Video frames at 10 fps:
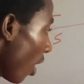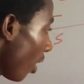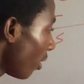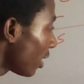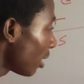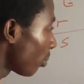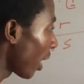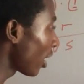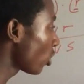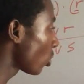False
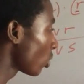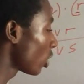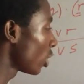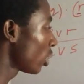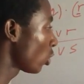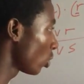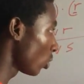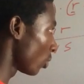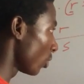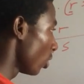implies true is true.